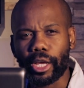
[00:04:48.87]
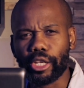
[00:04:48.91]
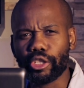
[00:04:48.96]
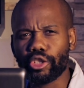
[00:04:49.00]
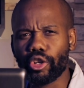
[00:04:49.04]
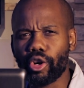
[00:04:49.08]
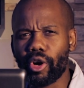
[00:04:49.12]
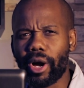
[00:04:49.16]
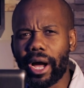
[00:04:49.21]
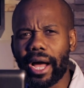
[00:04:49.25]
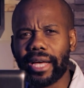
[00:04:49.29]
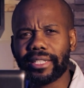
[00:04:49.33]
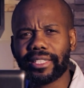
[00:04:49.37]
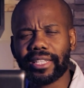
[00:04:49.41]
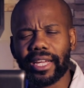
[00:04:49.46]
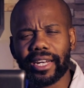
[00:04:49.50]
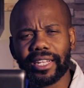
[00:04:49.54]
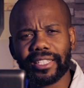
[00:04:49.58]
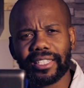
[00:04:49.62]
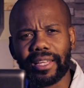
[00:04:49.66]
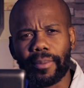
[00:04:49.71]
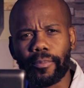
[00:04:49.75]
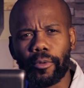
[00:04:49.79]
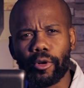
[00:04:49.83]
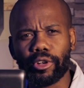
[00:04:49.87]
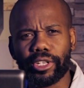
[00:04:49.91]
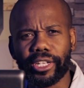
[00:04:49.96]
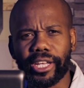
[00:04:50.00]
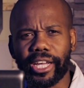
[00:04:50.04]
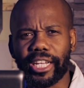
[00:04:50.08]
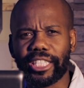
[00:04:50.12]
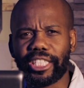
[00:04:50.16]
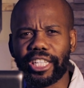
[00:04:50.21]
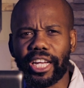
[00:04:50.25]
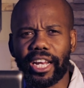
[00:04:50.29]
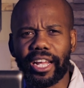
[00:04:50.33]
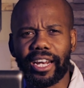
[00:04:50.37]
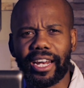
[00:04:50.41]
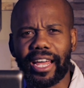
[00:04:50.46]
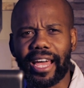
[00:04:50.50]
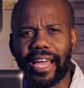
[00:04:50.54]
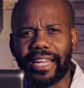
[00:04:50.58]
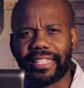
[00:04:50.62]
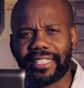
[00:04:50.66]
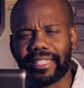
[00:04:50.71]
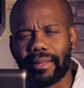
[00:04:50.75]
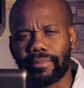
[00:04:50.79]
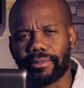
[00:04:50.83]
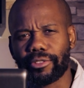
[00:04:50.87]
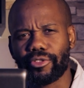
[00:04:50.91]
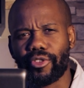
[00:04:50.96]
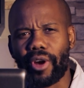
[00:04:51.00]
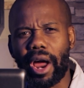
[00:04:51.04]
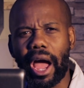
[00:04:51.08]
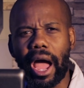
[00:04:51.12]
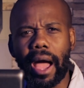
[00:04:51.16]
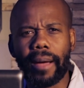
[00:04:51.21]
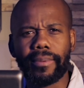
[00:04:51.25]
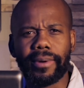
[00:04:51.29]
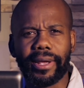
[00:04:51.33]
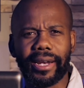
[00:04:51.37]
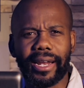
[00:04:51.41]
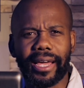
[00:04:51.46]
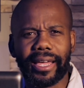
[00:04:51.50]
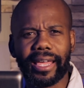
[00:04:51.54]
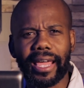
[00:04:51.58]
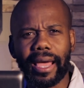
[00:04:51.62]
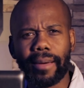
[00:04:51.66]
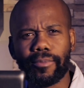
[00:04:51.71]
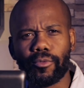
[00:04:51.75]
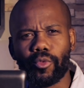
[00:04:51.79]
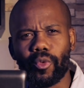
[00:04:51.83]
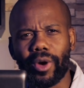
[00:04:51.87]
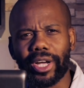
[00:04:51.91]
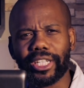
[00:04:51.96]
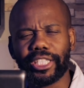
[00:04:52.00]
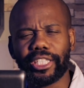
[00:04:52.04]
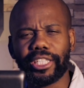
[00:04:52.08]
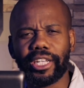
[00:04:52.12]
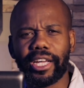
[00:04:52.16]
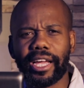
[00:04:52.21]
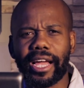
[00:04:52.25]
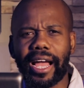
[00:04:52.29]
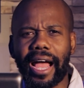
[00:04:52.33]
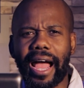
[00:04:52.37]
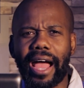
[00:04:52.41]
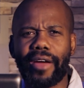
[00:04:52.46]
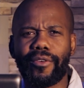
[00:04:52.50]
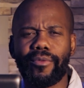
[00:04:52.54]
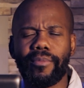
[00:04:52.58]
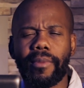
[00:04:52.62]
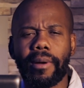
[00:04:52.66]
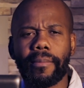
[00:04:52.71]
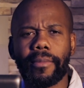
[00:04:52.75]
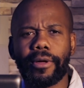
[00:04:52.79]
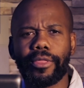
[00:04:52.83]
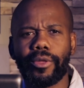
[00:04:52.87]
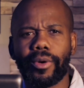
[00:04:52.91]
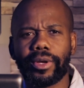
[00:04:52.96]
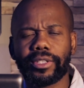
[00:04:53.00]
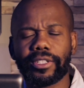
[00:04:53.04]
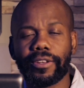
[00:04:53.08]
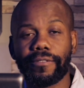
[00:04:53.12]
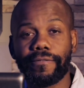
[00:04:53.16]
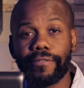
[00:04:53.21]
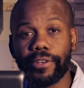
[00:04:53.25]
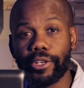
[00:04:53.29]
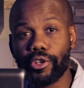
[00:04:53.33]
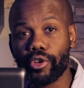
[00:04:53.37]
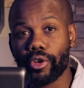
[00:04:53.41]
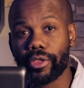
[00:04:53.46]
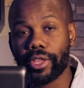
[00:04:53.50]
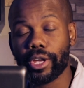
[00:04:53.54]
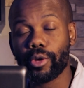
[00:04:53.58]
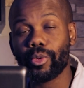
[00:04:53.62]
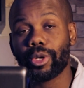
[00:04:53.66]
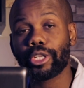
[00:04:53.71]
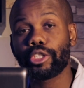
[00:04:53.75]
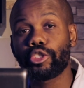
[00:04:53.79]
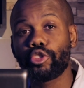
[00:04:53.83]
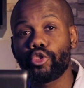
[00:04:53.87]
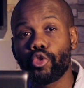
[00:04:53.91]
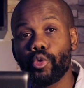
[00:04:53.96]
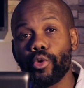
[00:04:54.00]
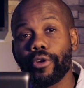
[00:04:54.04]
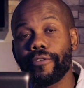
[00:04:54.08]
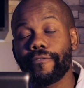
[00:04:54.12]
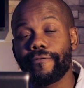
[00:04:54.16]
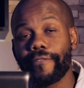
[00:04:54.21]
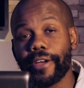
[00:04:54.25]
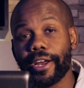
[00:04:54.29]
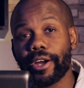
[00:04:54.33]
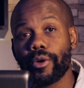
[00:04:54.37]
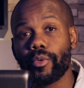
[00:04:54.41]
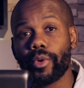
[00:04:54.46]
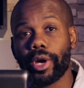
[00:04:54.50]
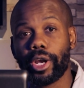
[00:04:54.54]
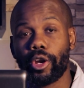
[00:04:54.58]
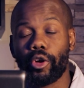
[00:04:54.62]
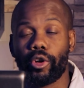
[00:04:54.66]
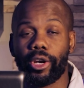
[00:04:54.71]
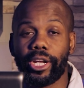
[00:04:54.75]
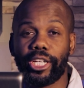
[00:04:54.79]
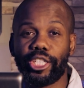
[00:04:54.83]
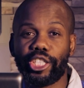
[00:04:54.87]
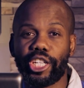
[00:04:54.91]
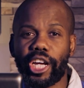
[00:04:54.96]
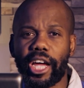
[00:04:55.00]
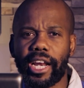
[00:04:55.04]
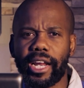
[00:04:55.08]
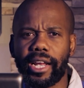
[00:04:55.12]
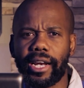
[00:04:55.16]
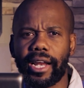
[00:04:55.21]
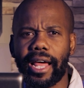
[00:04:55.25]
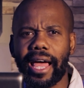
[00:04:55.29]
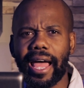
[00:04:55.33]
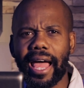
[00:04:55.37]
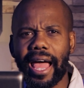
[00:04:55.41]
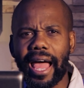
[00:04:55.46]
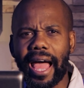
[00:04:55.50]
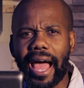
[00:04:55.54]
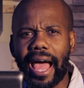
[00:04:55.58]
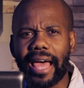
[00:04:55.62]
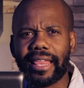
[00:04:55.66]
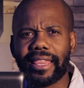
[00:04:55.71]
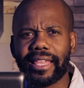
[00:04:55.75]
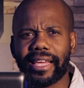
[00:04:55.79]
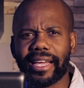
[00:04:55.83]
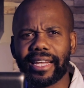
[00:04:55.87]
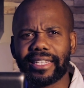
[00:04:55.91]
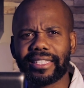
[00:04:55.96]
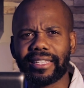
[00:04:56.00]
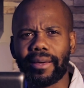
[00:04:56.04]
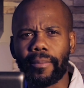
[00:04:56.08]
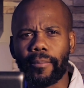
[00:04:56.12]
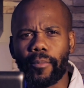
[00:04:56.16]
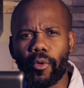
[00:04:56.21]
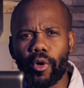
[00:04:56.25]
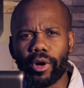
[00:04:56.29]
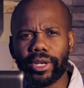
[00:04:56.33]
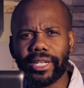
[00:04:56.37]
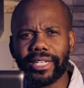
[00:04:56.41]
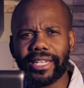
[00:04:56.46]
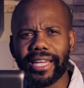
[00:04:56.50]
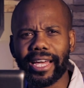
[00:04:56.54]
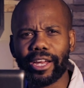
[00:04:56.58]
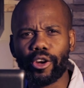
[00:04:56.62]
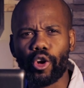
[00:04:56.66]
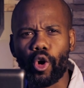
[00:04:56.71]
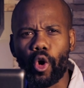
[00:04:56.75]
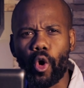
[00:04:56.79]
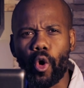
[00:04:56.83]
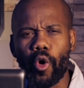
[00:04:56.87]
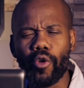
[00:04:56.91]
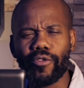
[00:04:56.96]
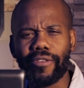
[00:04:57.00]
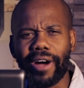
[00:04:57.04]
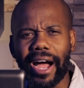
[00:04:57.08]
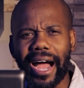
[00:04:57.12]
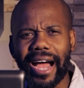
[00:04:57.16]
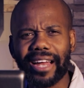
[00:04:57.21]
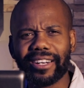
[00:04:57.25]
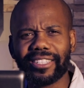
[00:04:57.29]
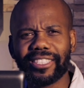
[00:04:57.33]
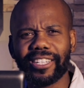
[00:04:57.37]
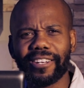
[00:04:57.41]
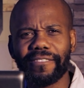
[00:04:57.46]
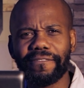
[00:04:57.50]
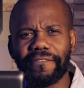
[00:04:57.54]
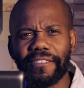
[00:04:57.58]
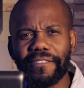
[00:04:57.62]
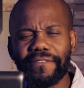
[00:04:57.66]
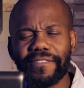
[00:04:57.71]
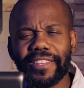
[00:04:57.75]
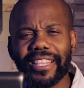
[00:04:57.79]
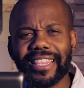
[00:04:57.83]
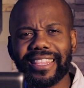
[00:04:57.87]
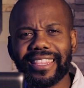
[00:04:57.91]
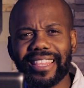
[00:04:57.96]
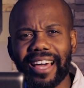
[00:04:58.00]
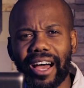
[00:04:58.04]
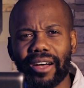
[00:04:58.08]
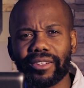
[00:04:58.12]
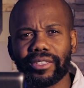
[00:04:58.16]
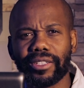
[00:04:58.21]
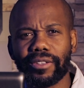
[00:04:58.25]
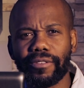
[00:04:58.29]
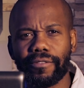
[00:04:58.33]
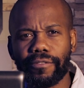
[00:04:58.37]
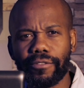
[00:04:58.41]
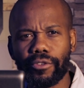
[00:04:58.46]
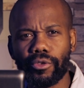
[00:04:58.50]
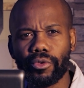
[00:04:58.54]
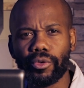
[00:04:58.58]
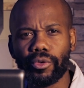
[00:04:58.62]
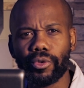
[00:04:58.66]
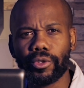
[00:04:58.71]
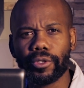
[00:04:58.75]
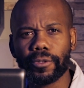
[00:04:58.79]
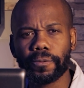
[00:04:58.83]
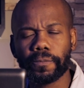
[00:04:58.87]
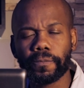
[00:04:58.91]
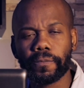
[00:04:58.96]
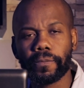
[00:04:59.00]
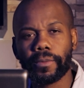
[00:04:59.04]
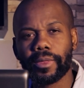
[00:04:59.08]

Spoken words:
So I started supporting her channel. I had subscribed and I kept watching. I remember there was a video that was doing very well on her channel. I think at some point it had over 150,000 views.